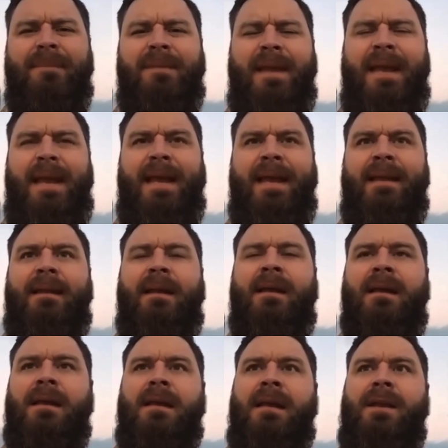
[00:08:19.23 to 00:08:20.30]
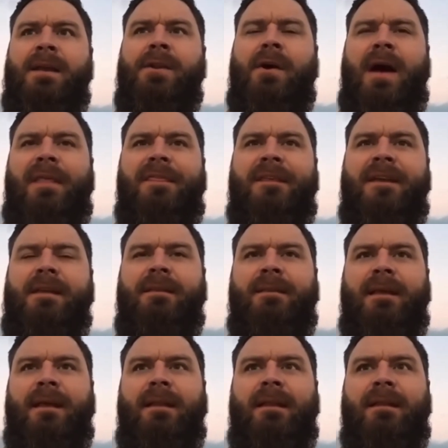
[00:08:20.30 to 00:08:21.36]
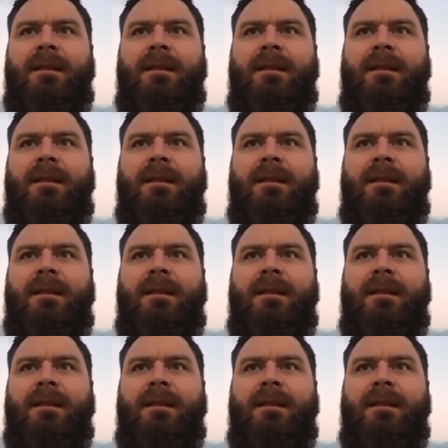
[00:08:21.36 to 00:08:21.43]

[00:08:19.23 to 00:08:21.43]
And, I think that